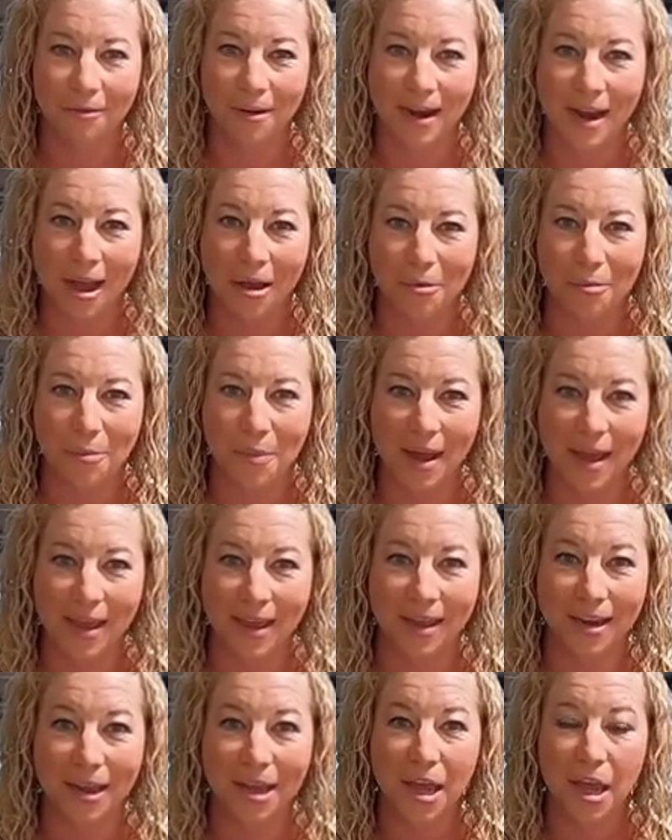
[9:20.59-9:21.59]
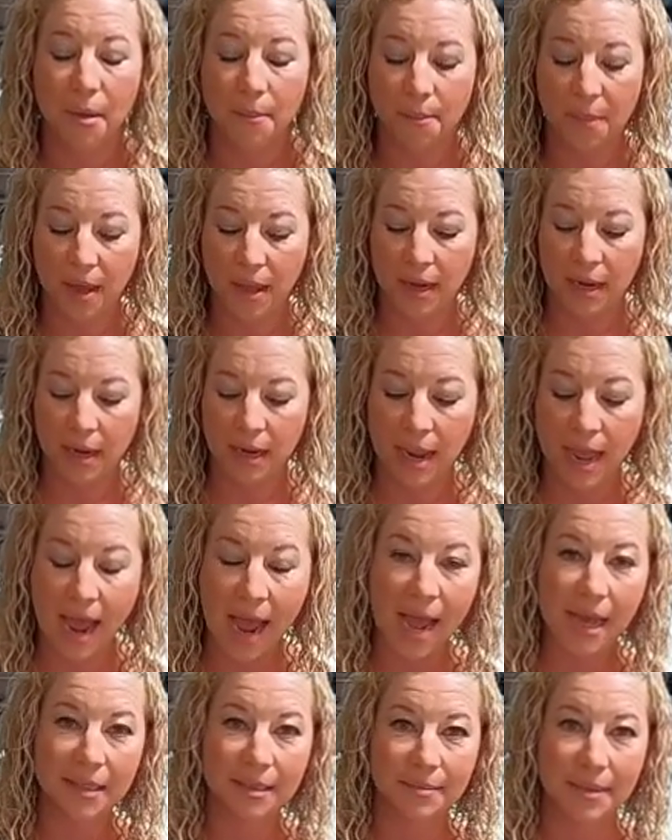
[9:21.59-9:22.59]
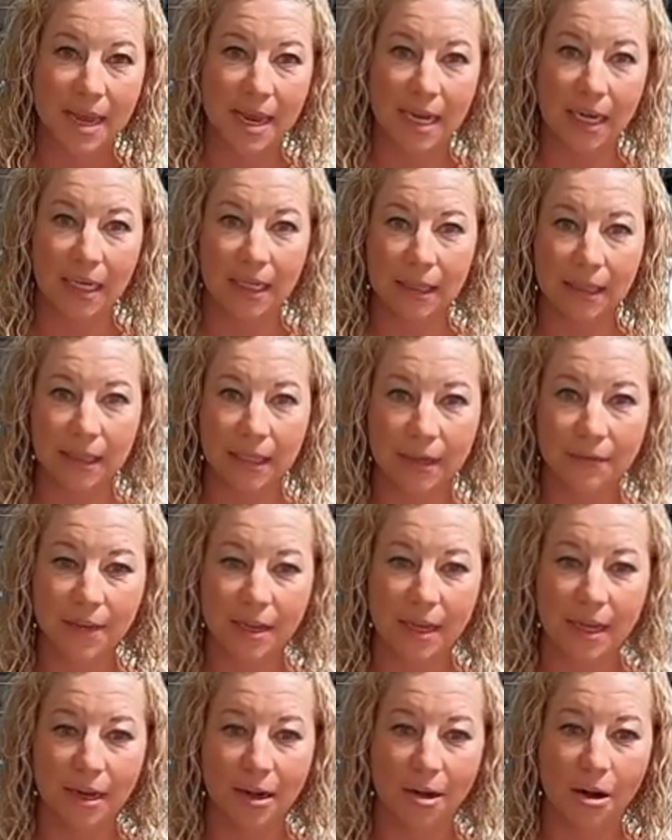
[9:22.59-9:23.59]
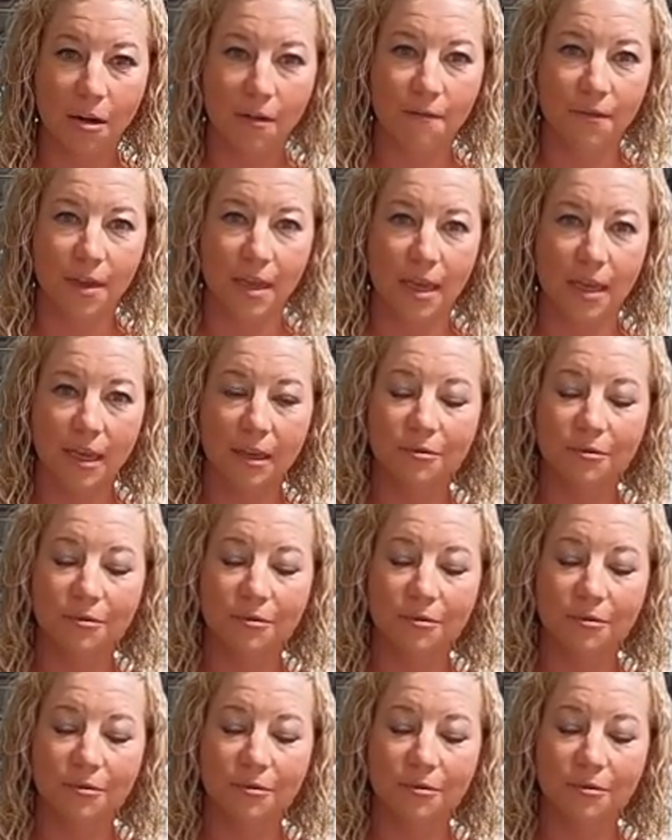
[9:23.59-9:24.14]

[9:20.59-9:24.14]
run out and buy it but it has made living in an RV,